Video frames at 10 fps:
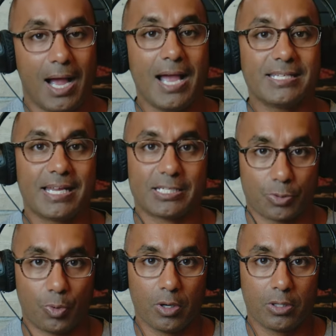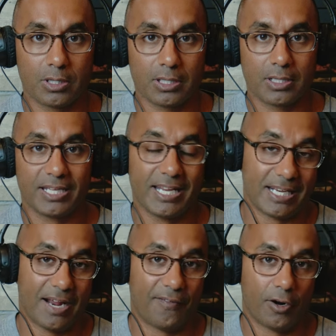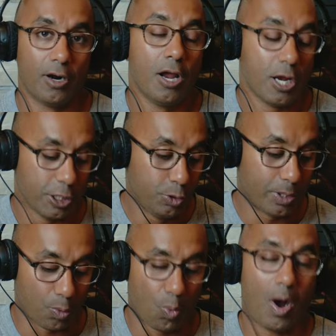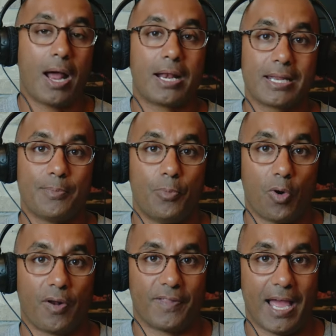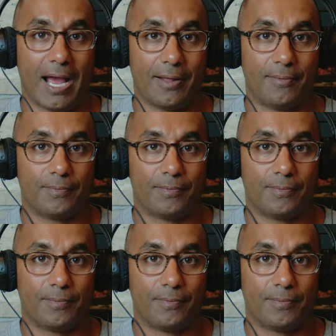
I say it's worth the endeavor. You can want more of that.